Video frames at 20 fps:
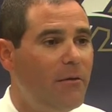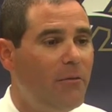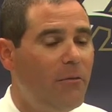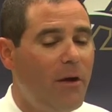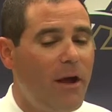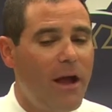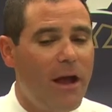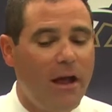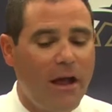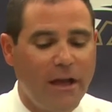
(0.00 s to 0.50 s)

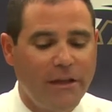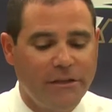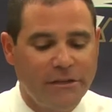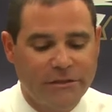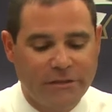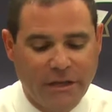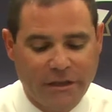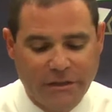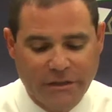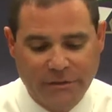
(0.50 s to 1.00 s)
Well, I
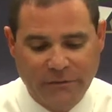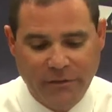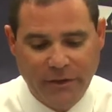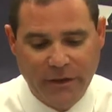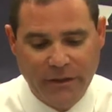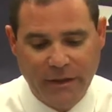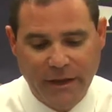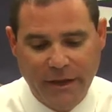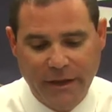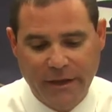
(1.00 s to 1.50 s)
just
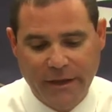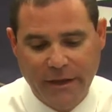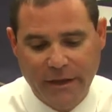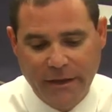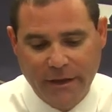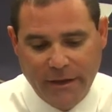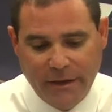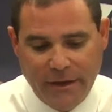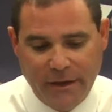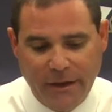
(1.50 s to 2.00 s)
felt like
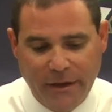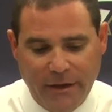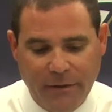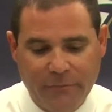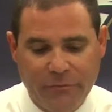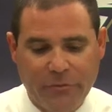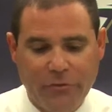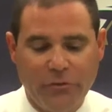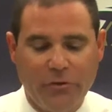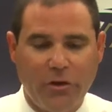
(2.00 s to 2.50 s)

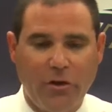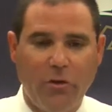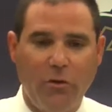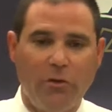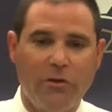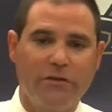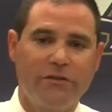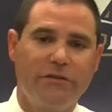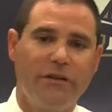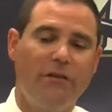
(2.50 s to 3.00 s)
through the
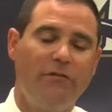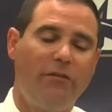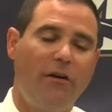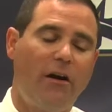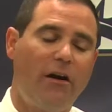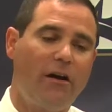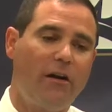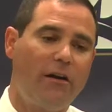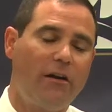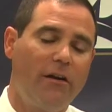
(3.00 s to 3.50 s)
course of
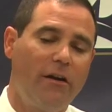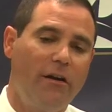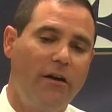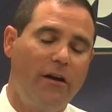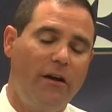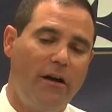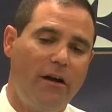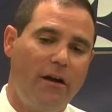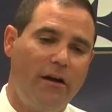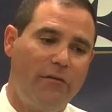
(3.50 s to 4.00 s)
our
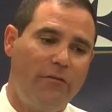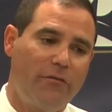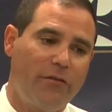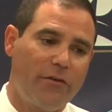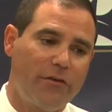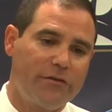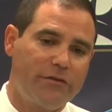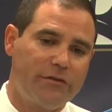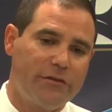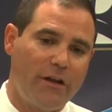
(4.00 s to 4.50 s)

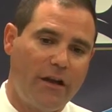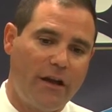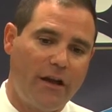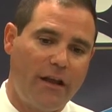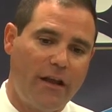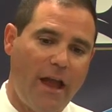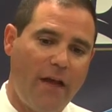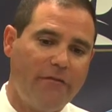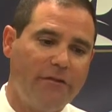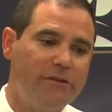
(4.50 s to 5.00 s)
first,
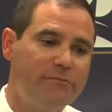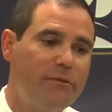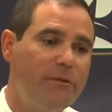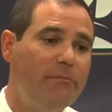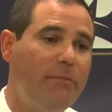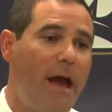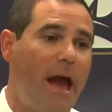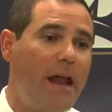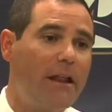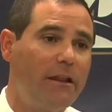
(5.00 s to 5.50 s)
Kevin's
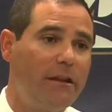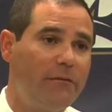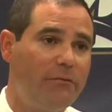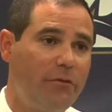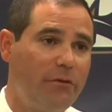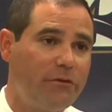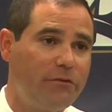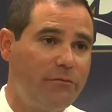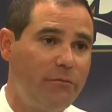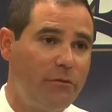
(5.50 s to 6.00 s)
been battling
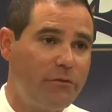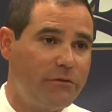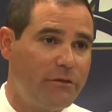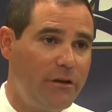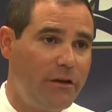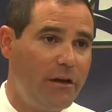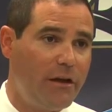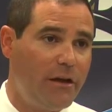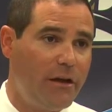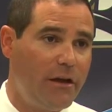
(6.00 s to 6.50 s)
first more
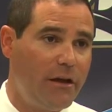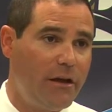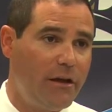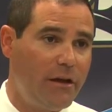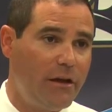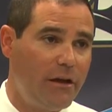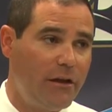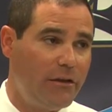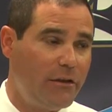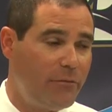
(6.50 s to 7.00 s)

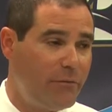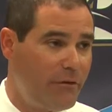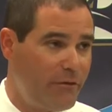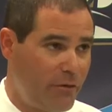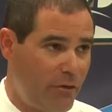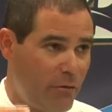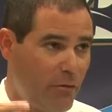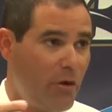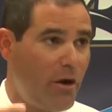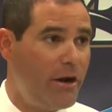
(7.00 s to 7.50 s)
a little bit of
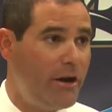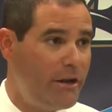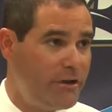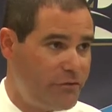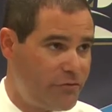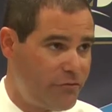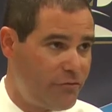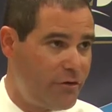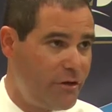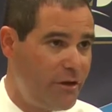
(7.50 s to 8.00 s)
a groin
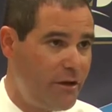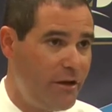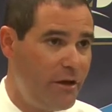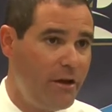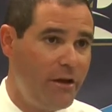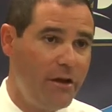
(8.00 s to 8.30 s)
injury,